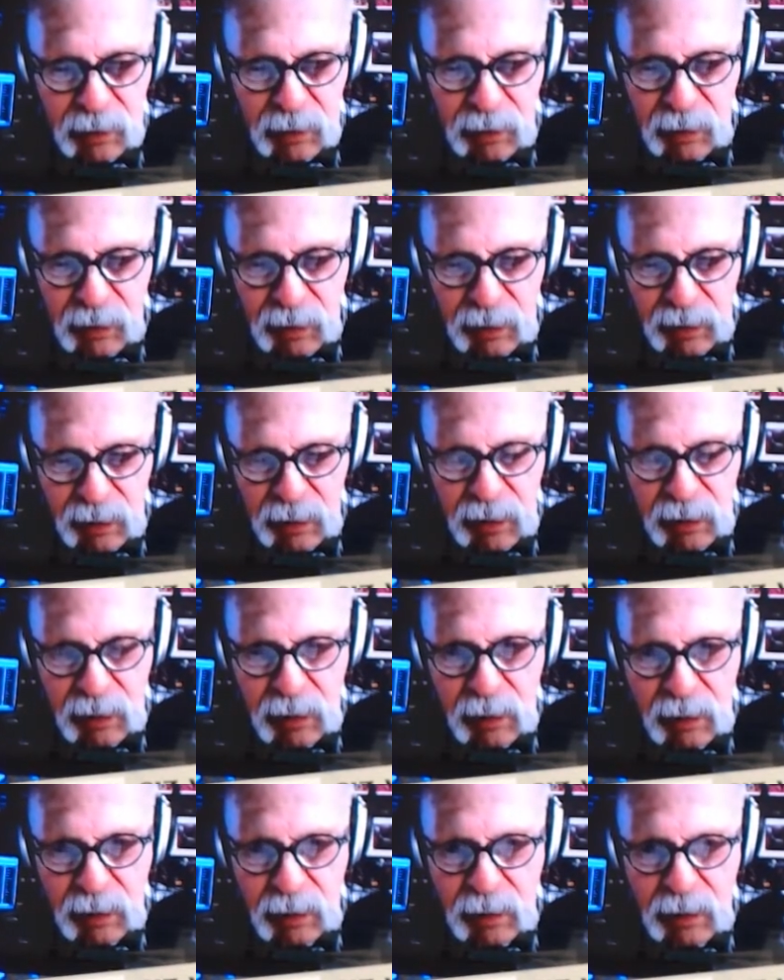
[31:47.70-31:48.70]

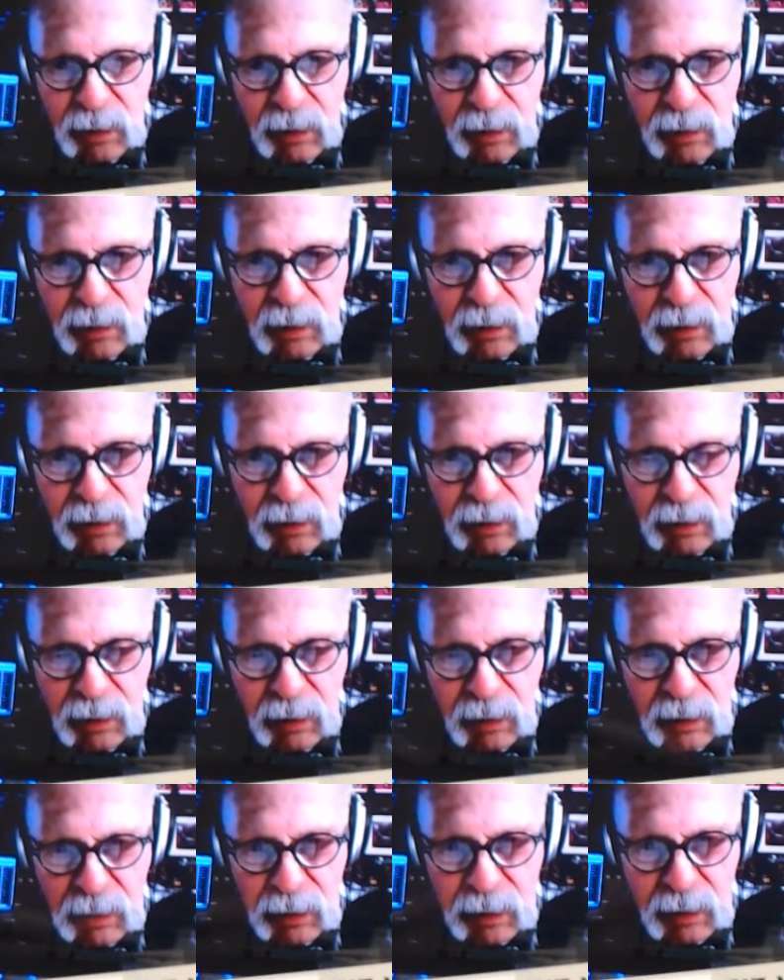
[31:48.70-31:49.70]

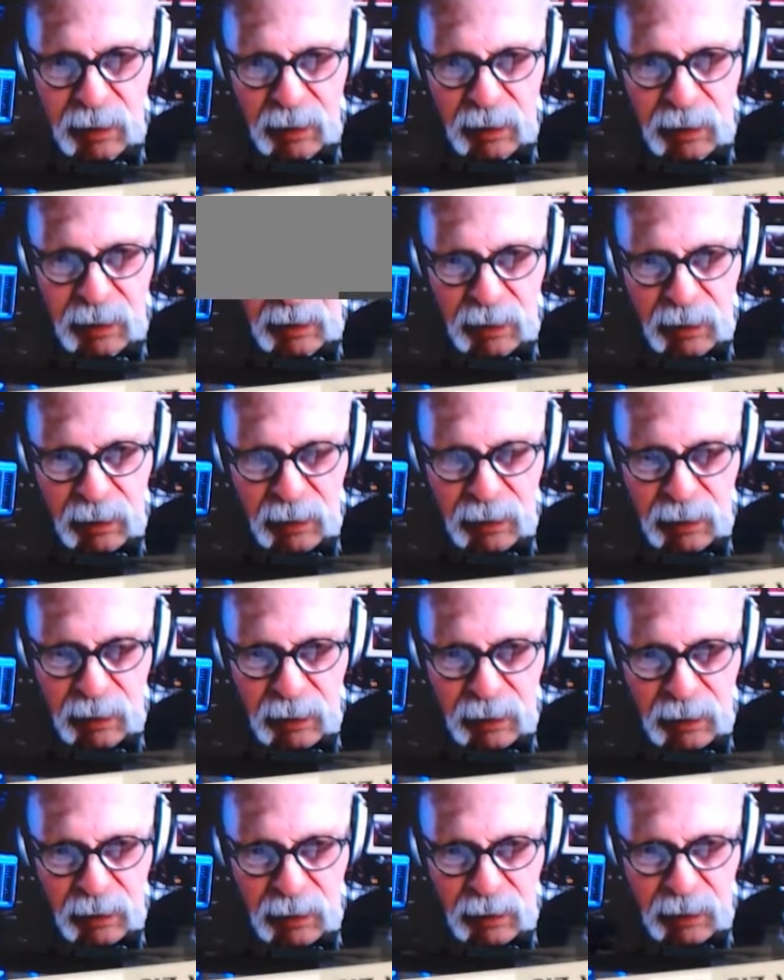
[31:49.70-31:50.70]

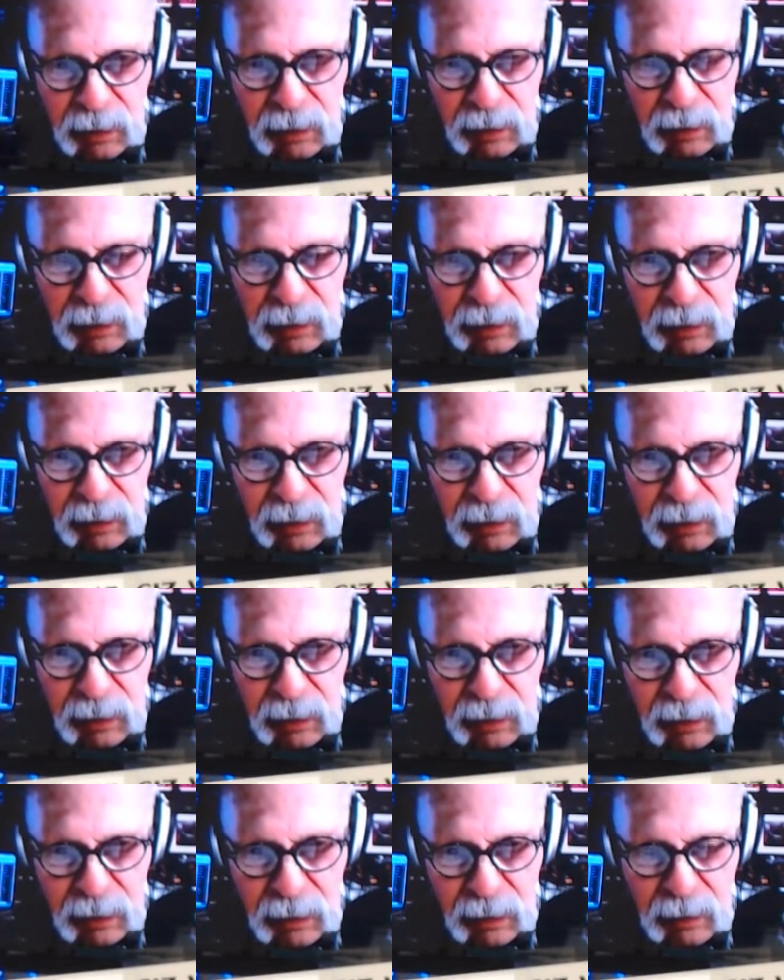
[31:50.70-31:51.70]

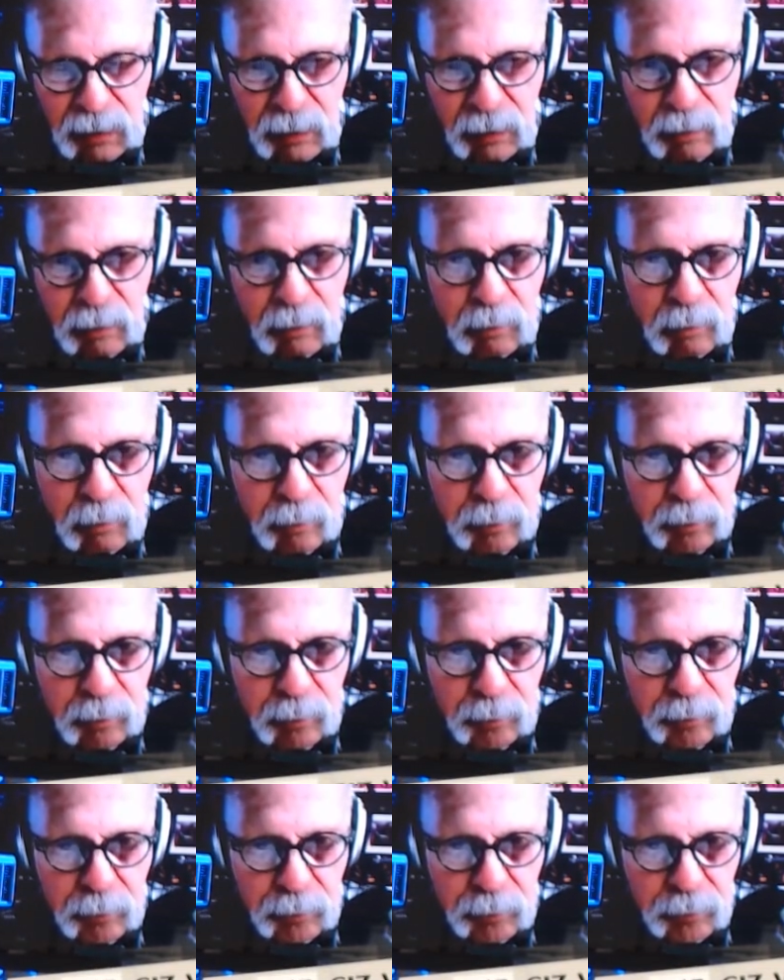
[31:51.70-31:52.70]

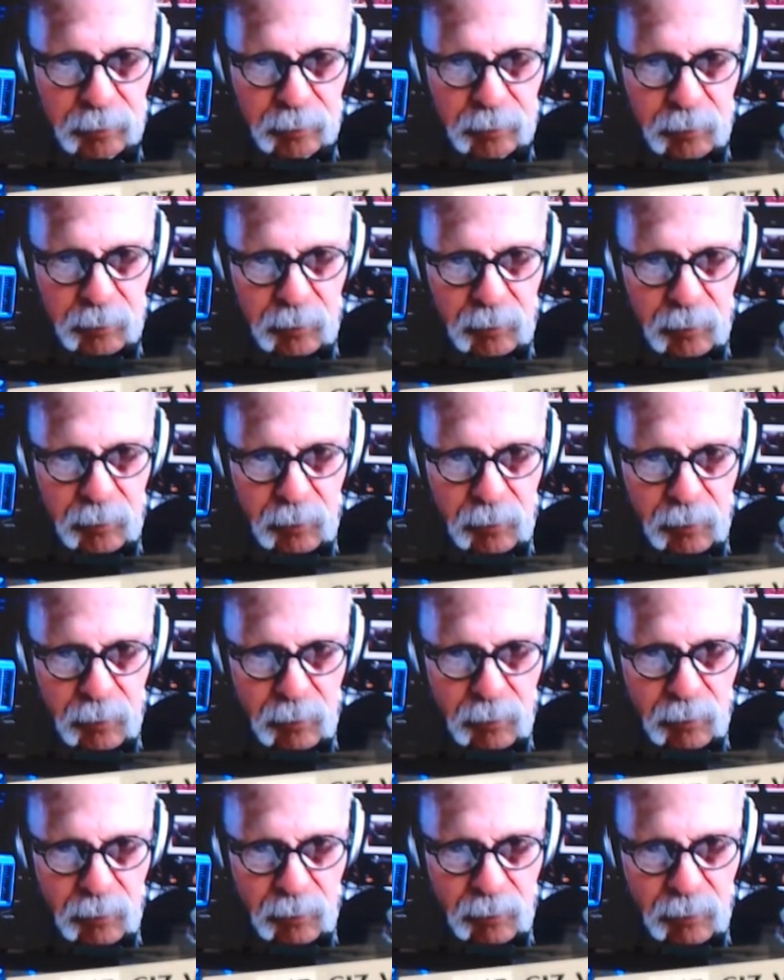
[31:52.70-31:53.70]

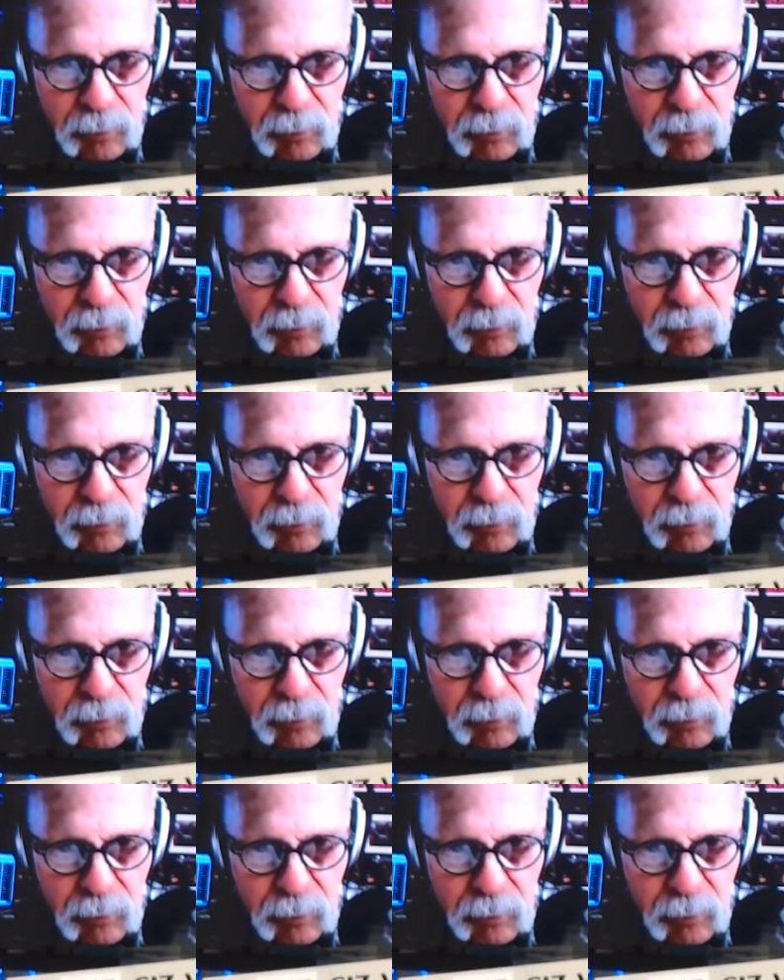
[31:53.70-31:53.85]
The person shown says nothing.